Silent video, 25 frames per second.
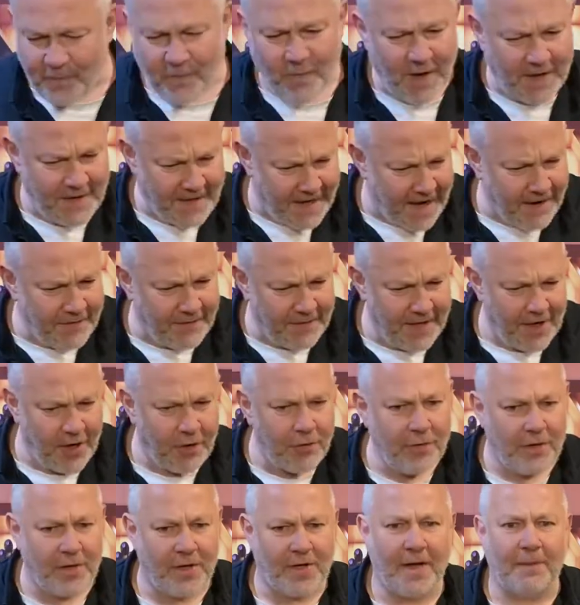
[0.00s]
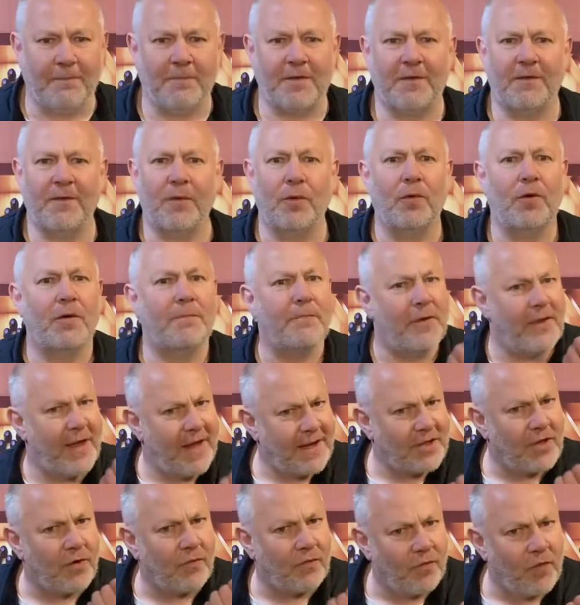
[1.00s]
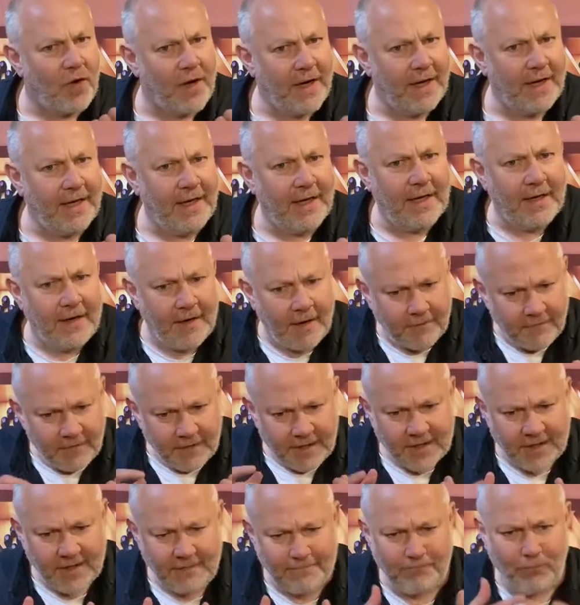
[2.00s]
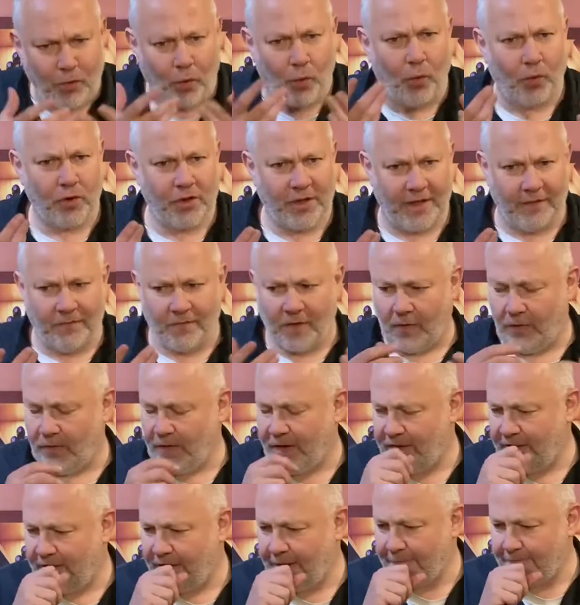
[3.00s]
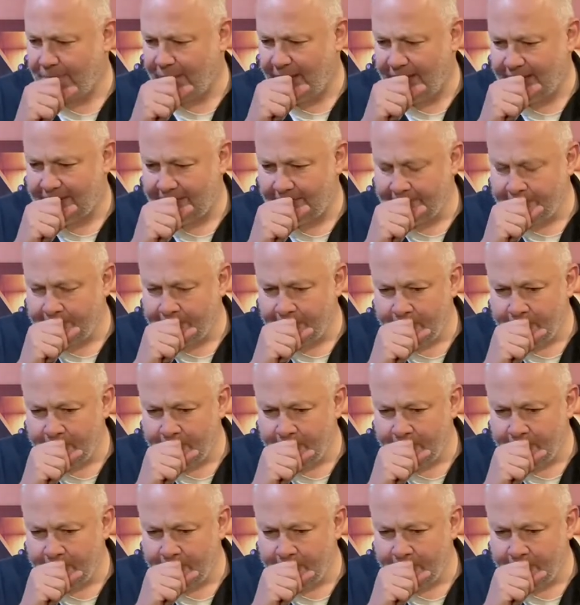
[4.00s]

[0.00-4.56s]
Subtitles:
Yeah, and the oak comes forward, but that's a really lovely supporting role that the oak plays,